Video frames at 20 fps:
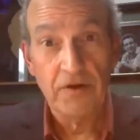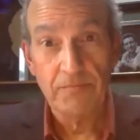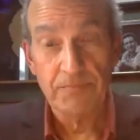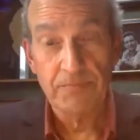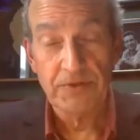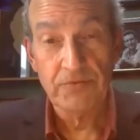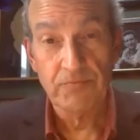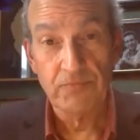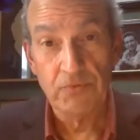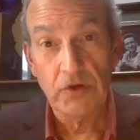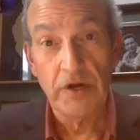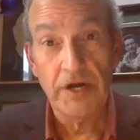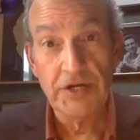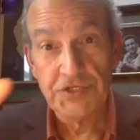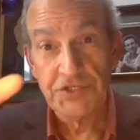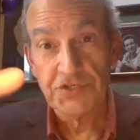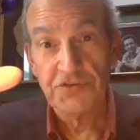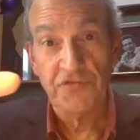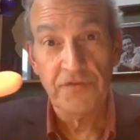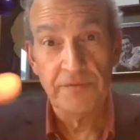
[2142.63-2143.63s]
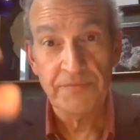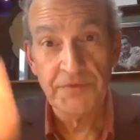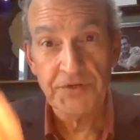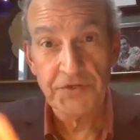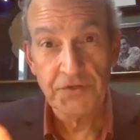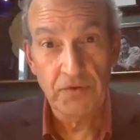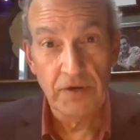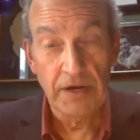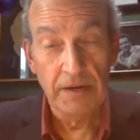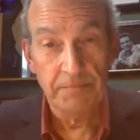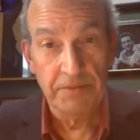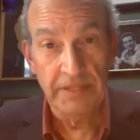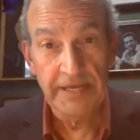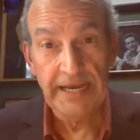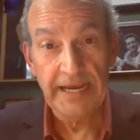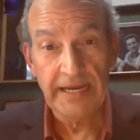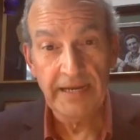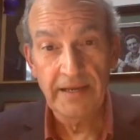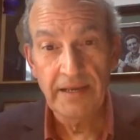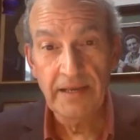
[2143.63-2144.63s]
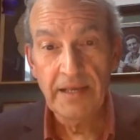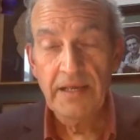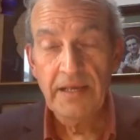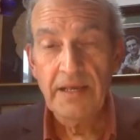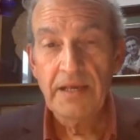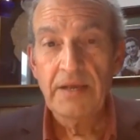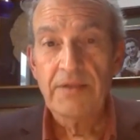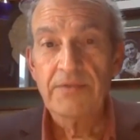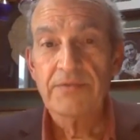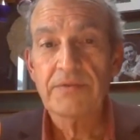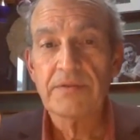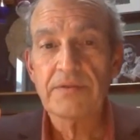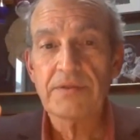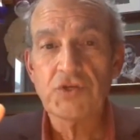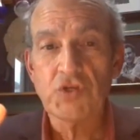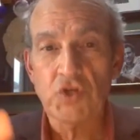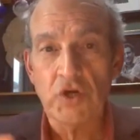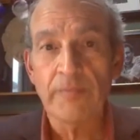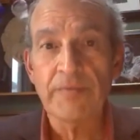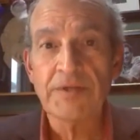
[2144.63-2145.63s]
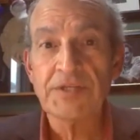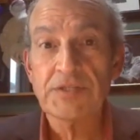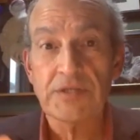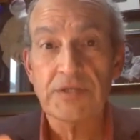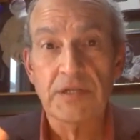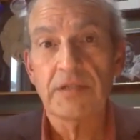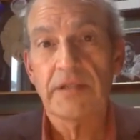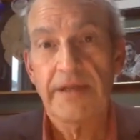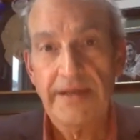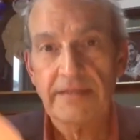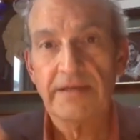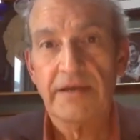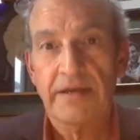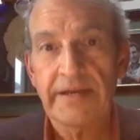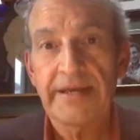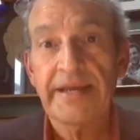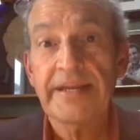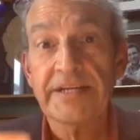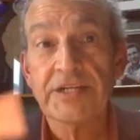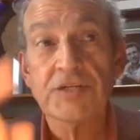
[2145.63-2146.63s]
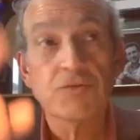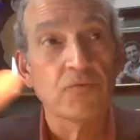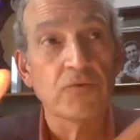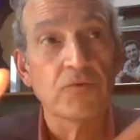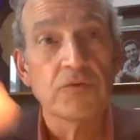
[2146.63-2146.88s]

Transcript: barrages from the Douai Plain, the Germans, like the Canadians, were